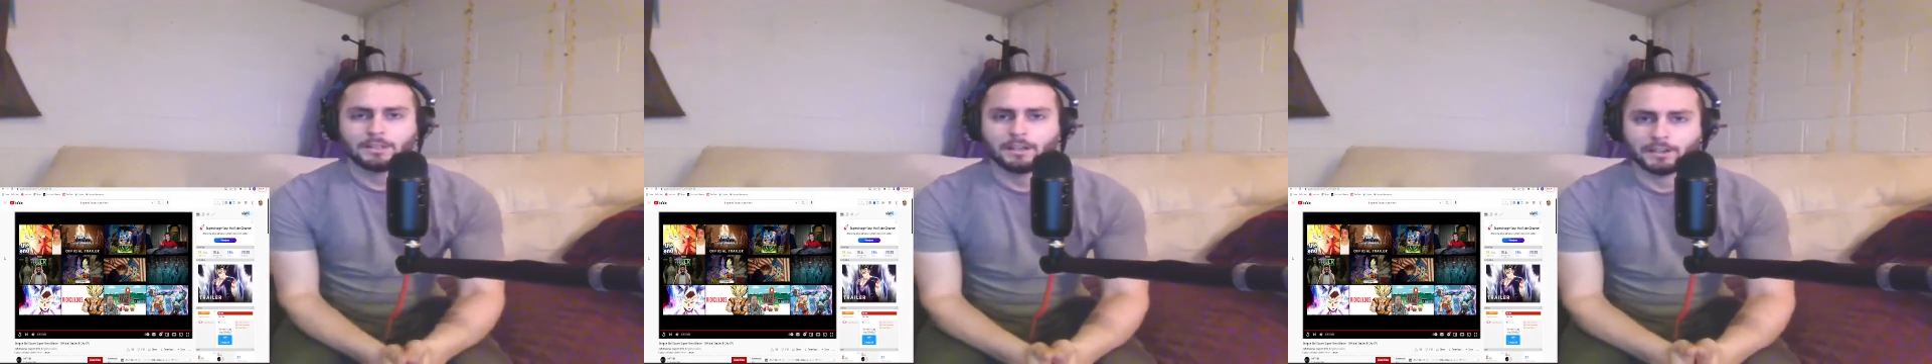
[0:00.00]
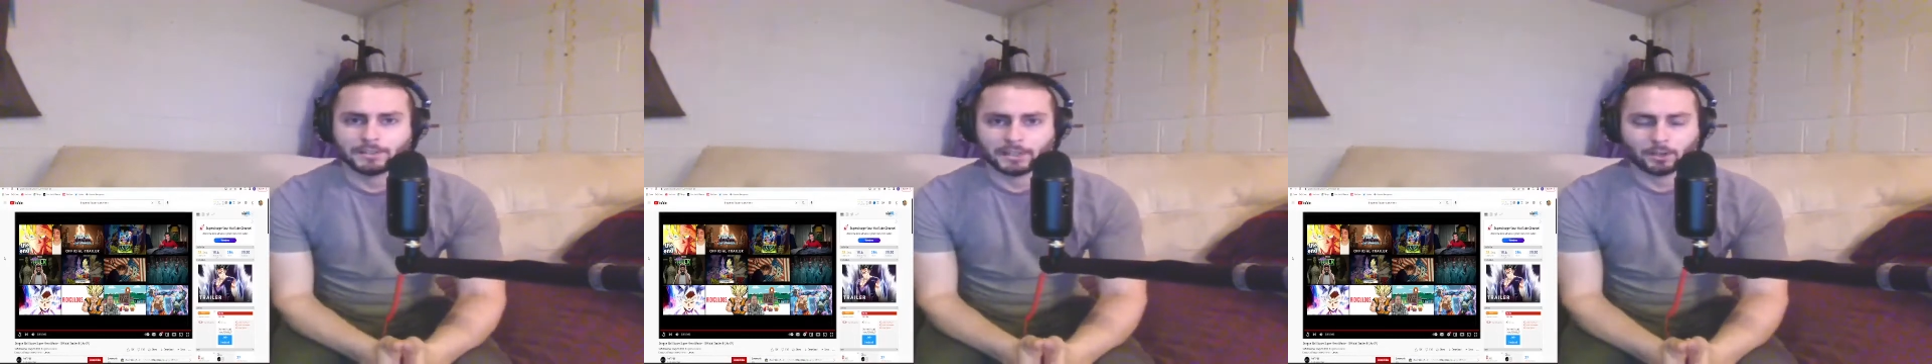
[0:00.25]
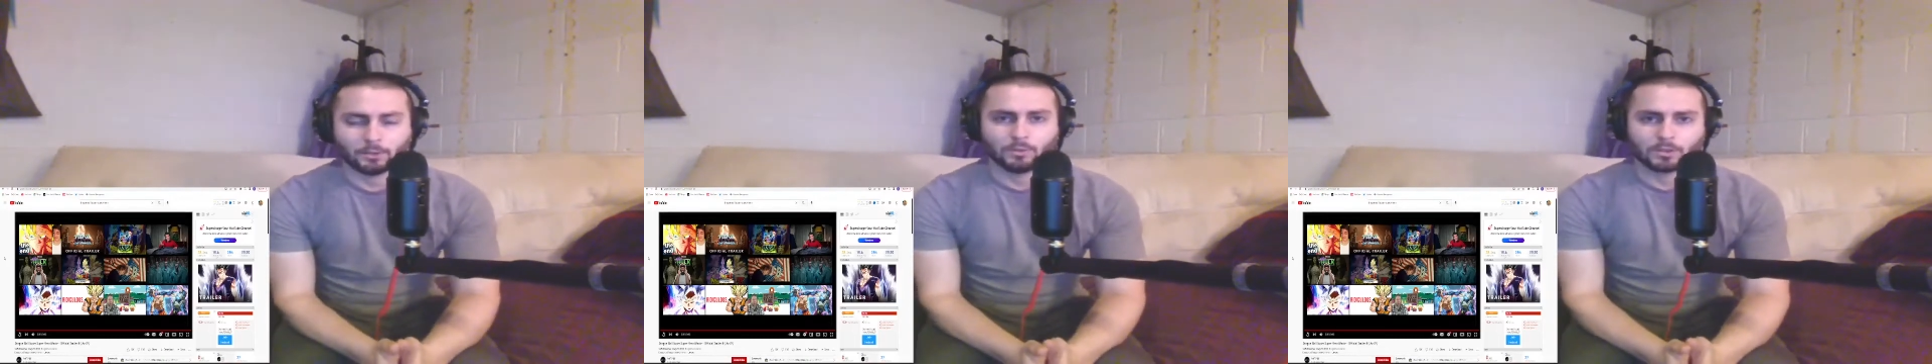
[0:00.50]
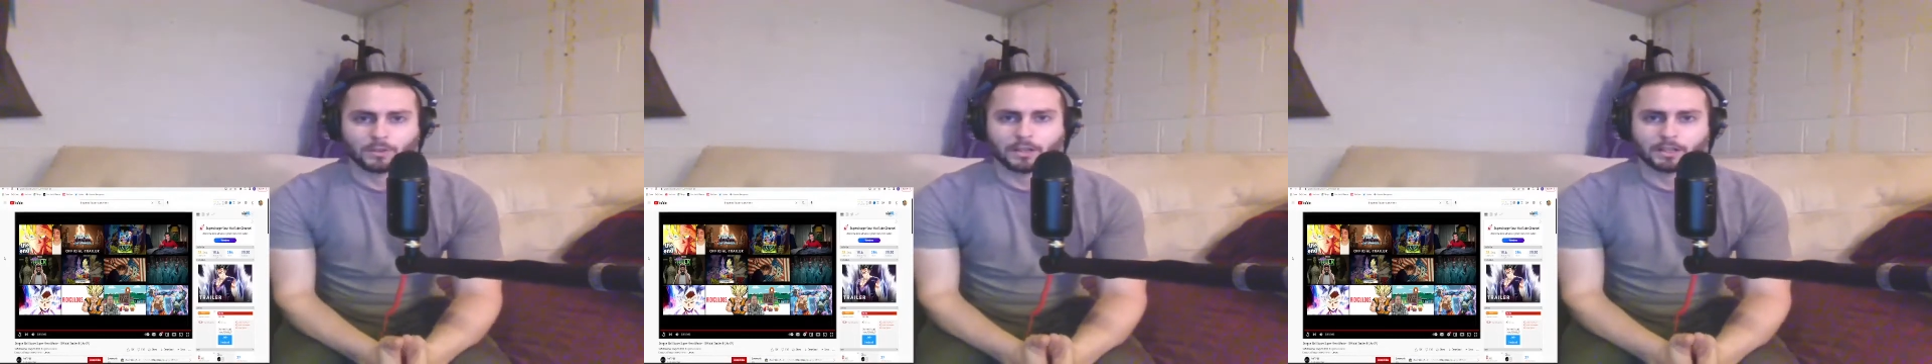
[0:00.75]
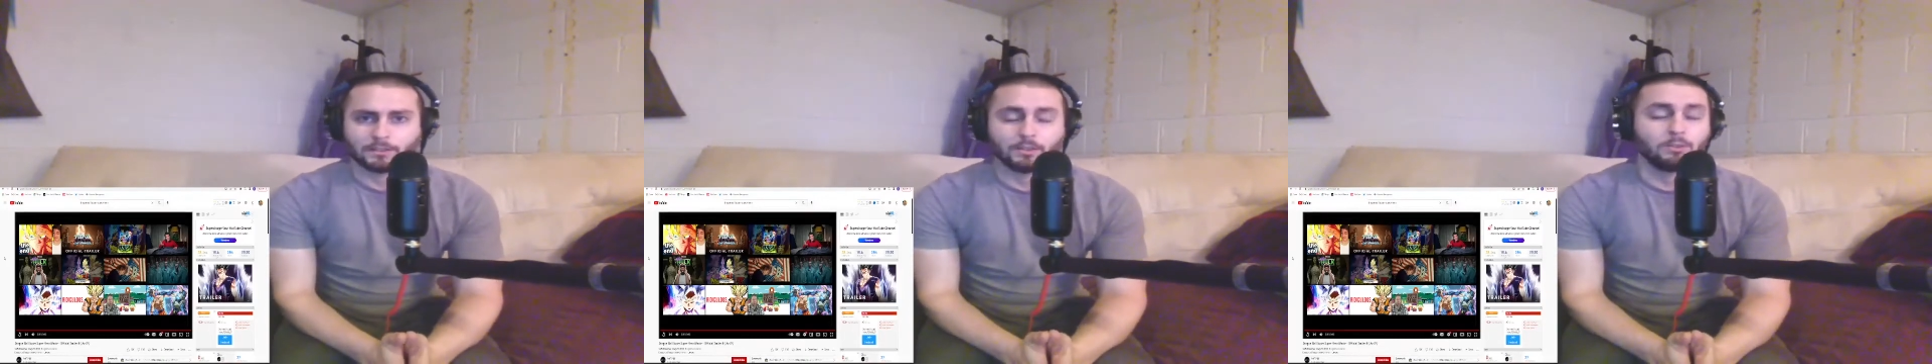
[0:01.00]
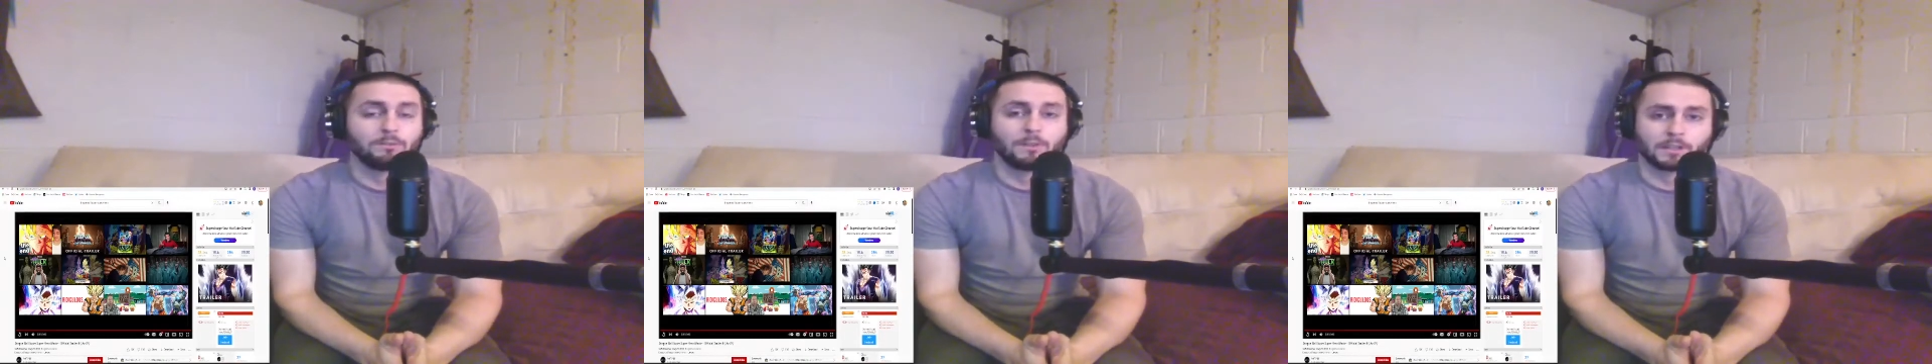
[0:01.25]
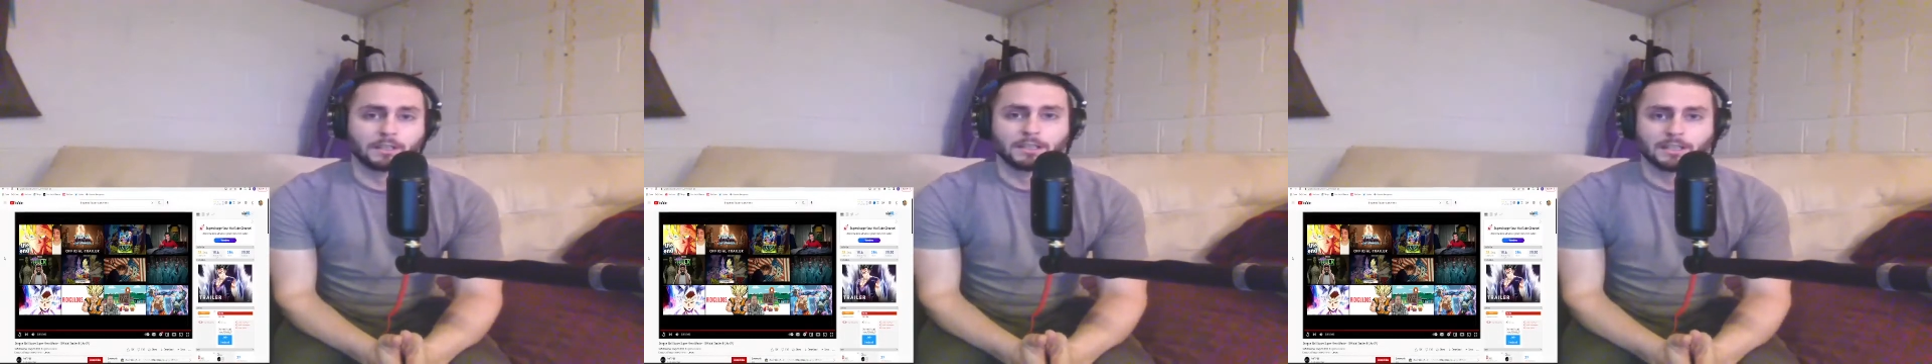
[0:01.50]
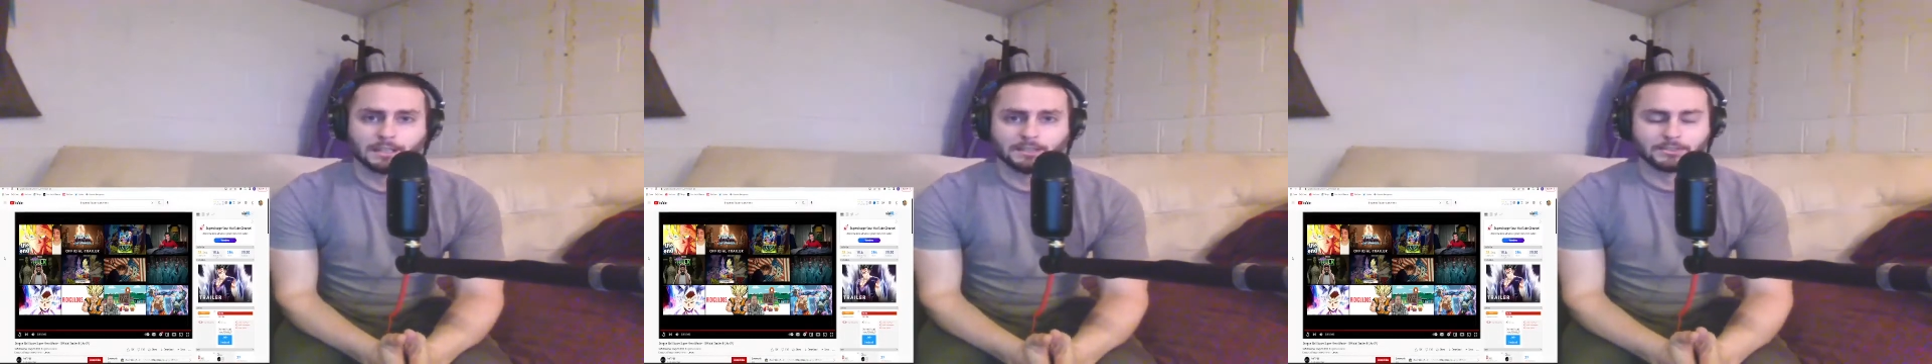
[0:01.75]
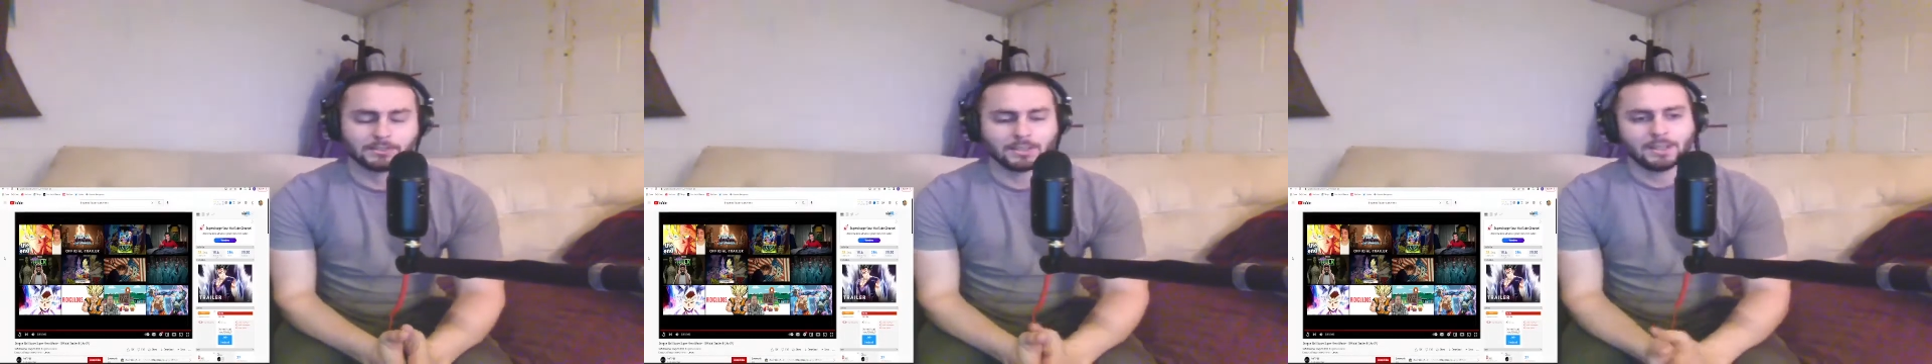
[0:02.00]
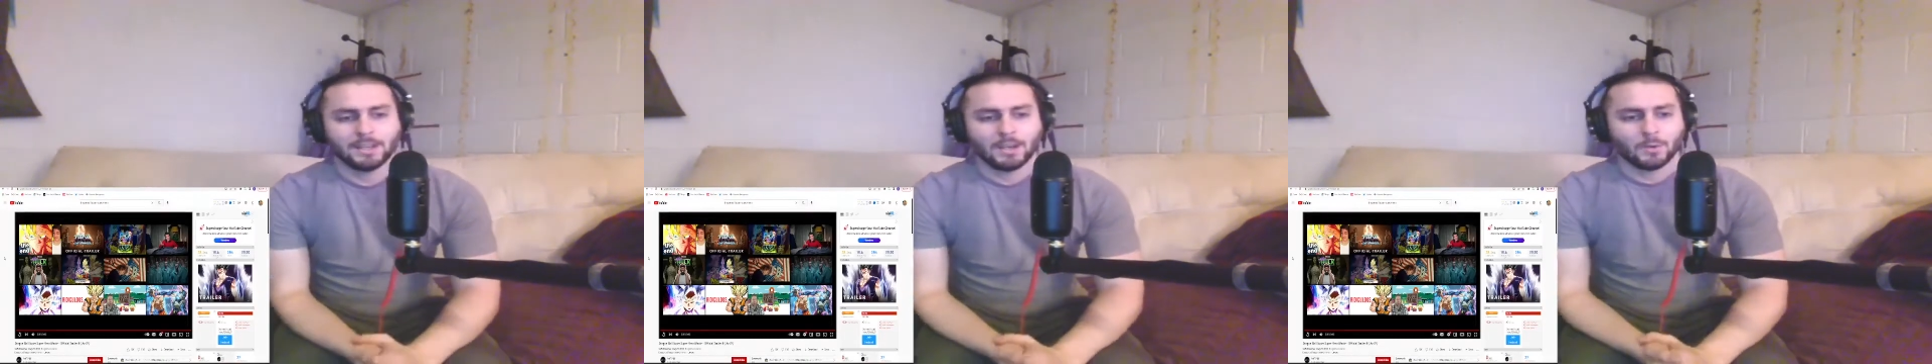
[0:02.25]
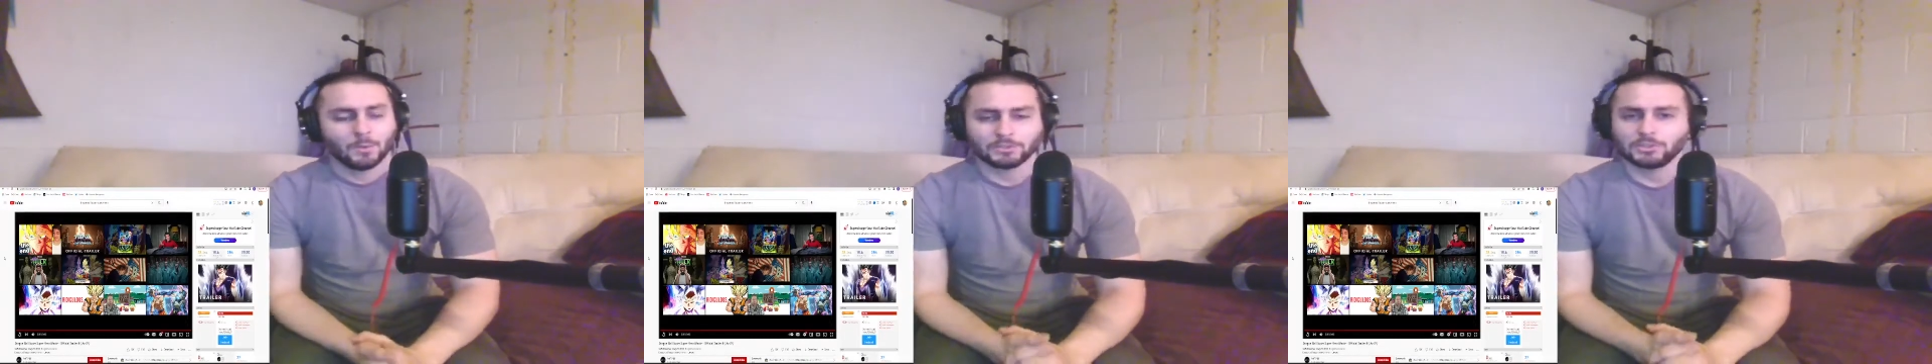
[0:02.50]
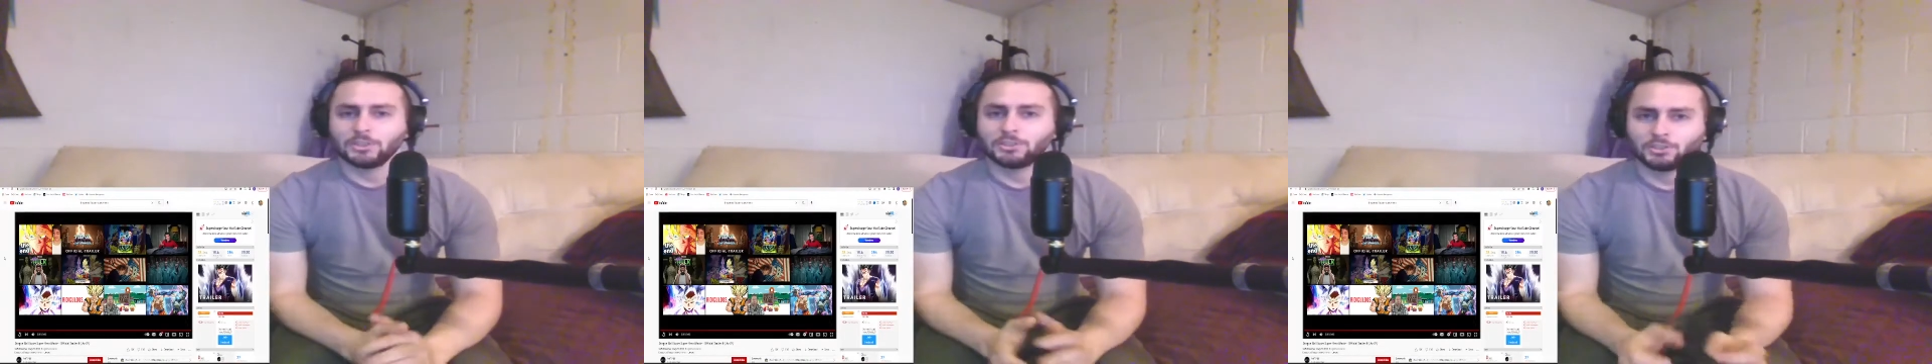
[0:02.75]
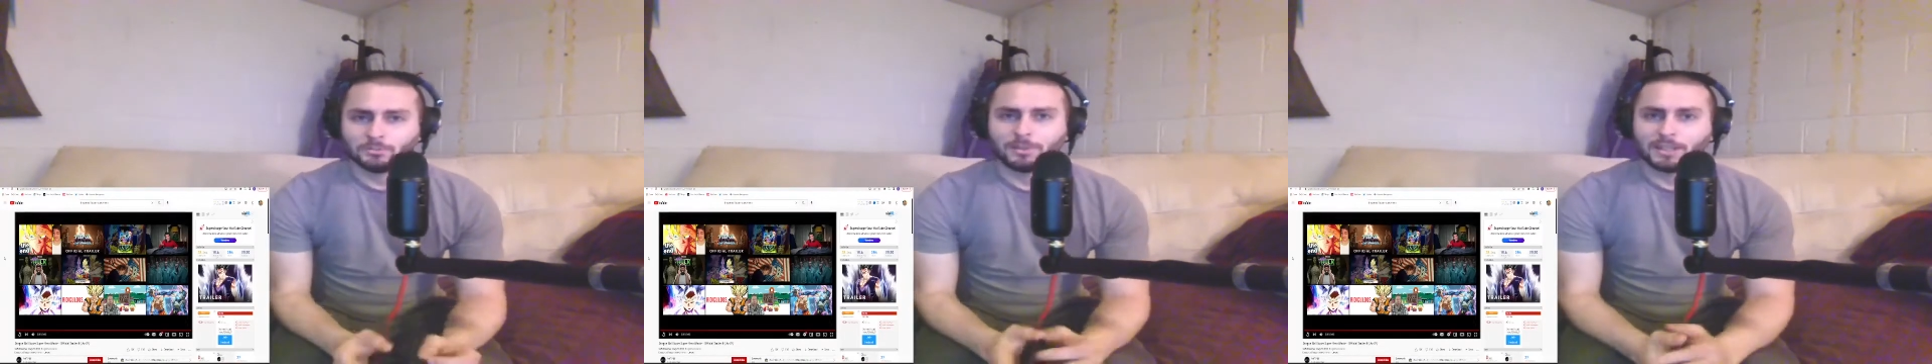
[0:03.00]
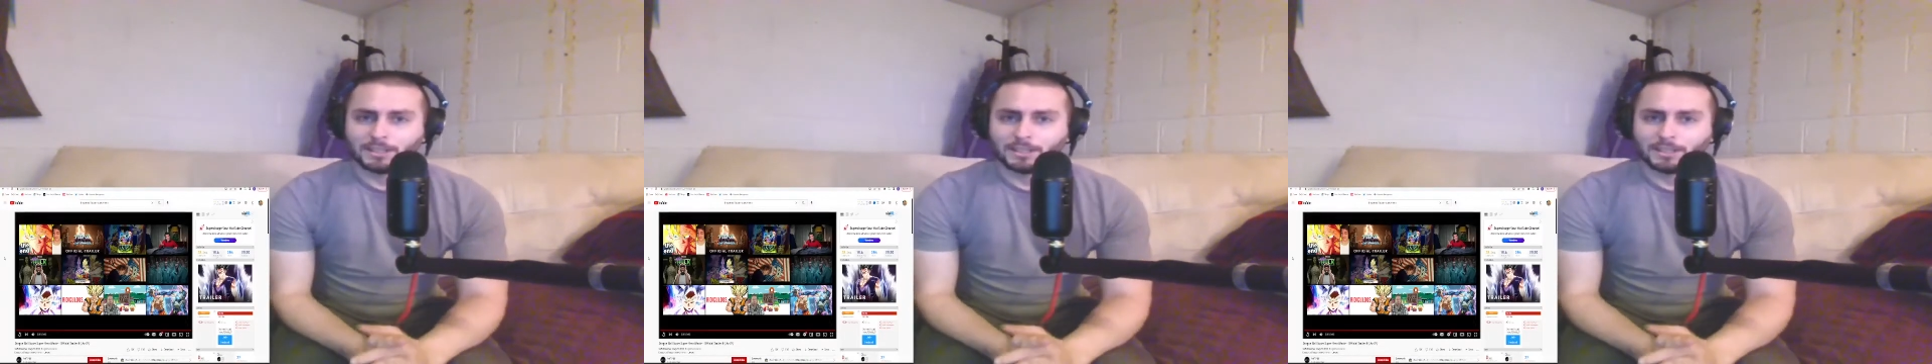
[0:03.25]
All right, they don't look like little fucking kids, which should be